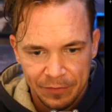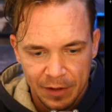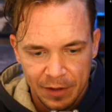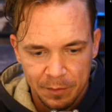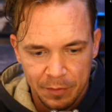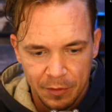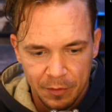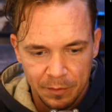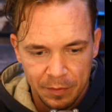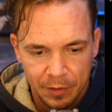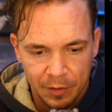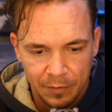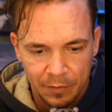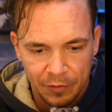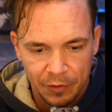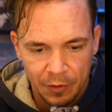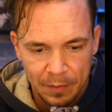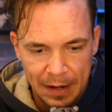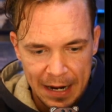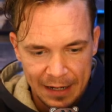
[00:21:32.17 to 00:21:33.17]
Boom, boom.
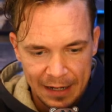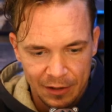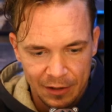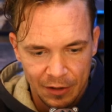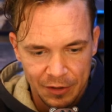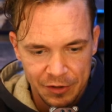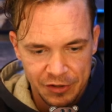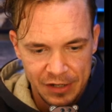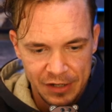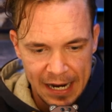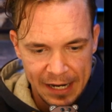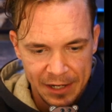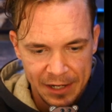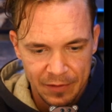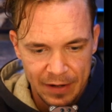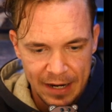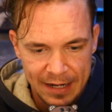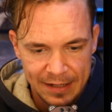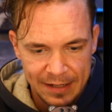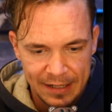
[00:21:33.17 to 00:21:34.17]
So back on
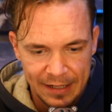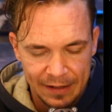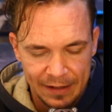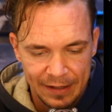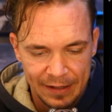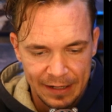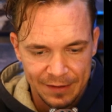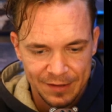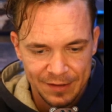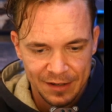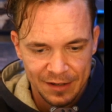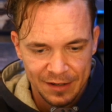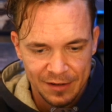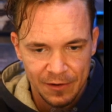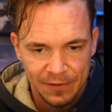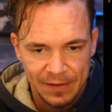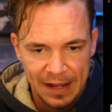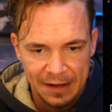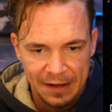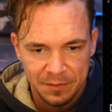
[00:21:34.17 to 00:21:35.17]
January 18th, they had
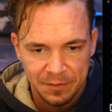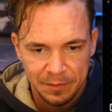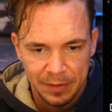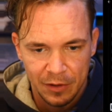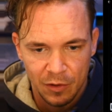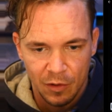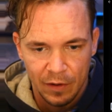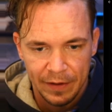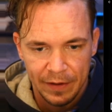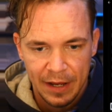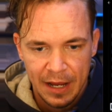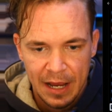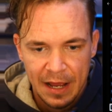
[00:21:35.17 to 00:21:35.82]
600,000 Bitcoin.